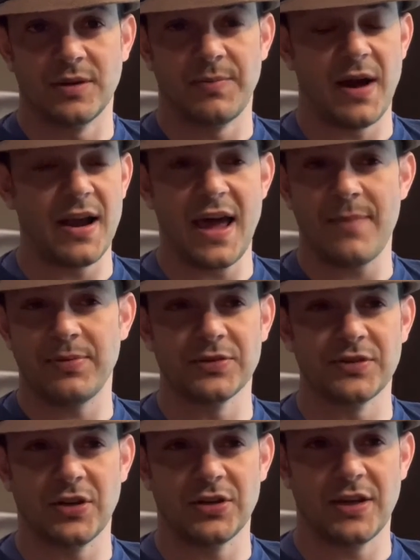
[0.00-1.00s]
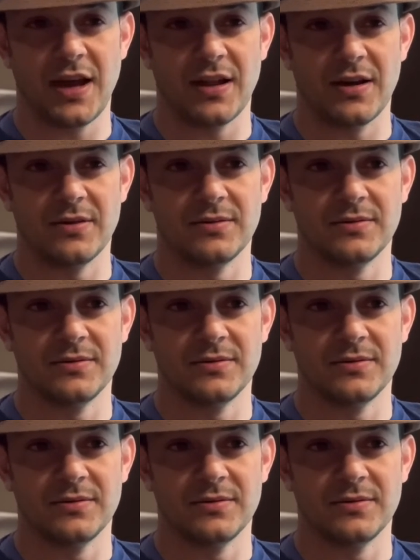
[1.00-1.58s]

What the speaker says: The pineapple's all yellow.